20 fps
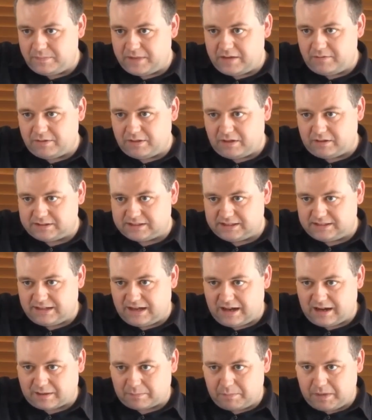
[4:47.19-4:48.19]
Even though it's a
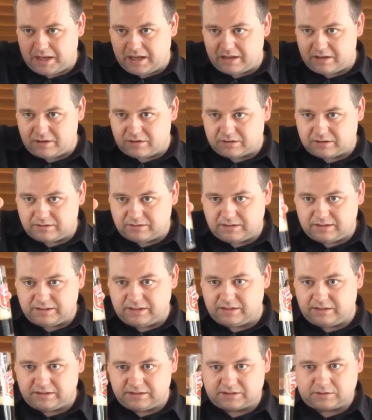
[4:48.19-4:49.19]
dark beer, you can,
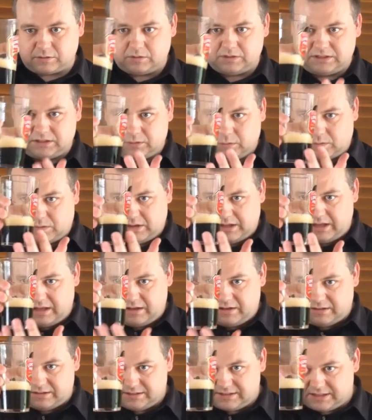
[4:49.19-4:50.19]
it's crystal clear.
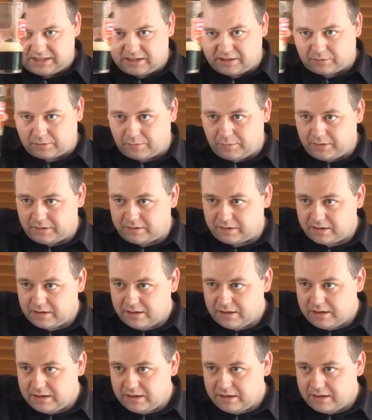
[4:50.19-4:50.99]
You can see through it.